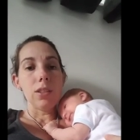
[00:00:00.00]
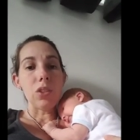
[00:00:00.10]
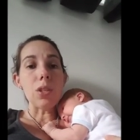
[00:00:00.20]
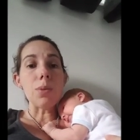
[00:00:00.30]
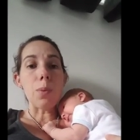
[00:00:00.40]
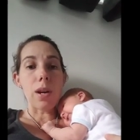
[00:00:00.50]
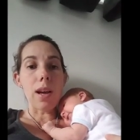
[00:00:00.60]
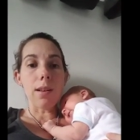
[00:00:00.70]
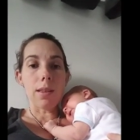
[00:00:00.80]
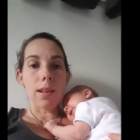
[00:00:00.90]
she's pretty
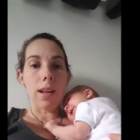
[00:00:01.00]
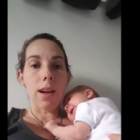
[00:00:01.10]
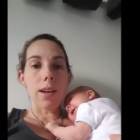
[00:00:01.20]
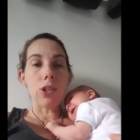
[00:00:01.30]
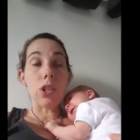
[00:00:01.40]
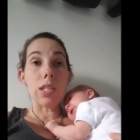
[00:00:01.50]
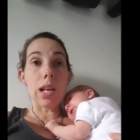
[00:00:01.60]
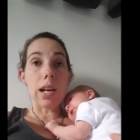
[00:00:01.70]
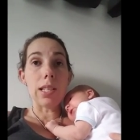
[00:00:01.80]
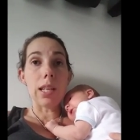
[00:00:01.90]
healthy now. She's
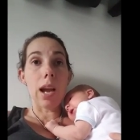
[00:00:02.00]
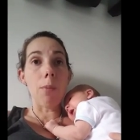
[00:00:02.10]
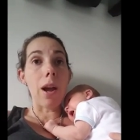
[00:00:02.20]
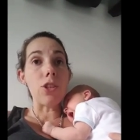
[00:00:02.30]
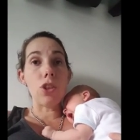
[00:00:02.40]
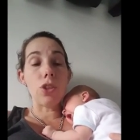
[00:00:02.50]
starting to gain weight.